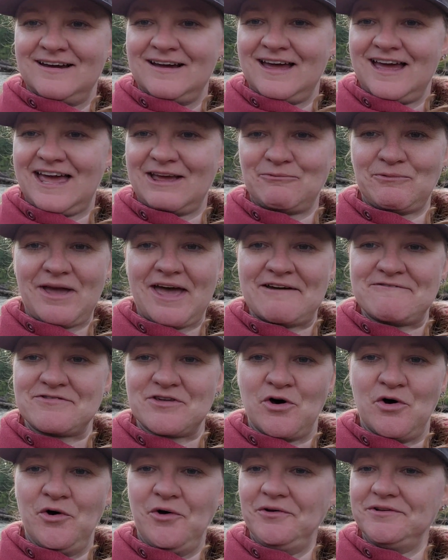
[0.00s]
and we have the
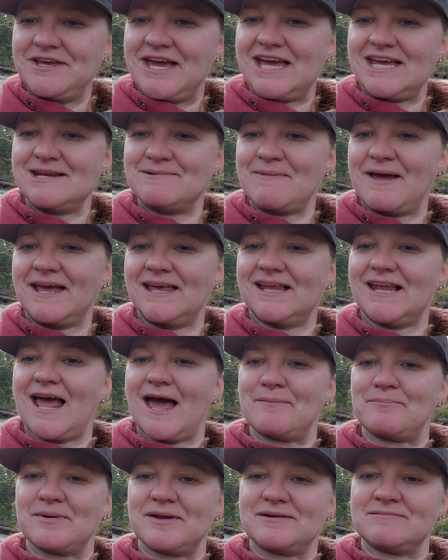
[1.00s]
whole day to make it
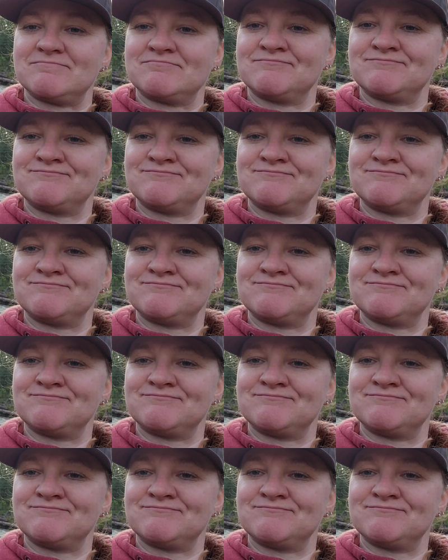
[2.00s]
happen.